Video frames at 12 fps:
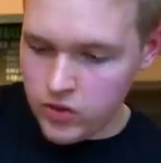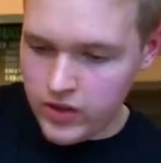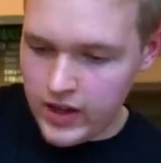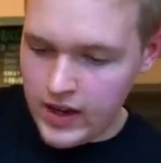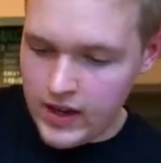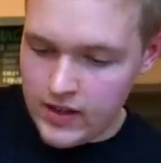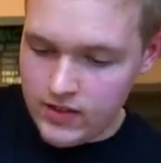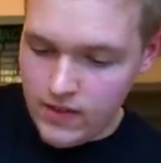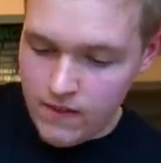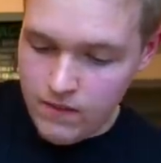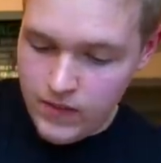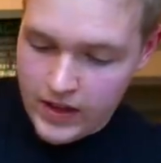once again, is
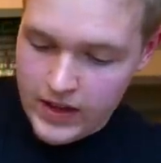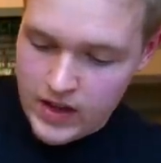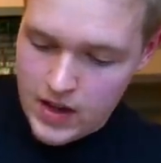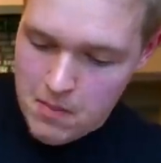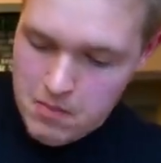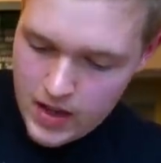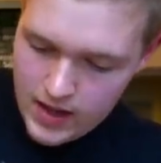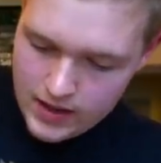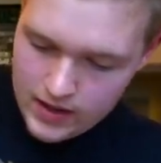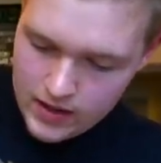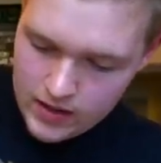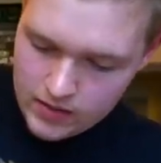vegan
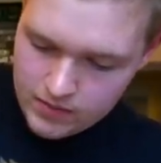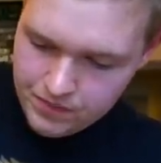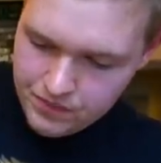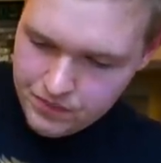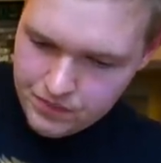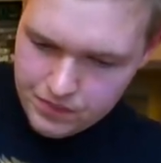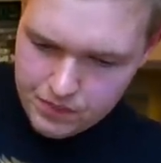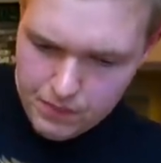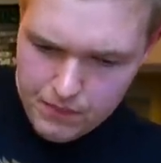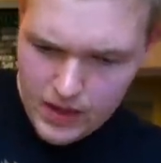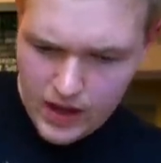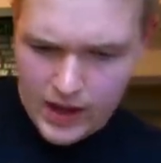bacon.
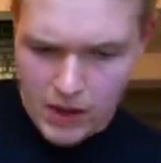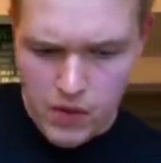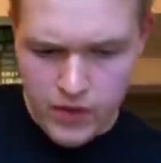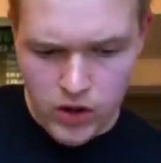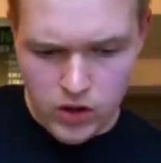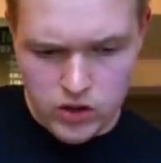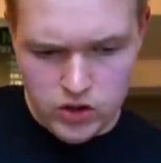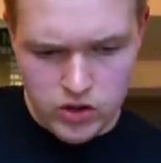Uh, we've got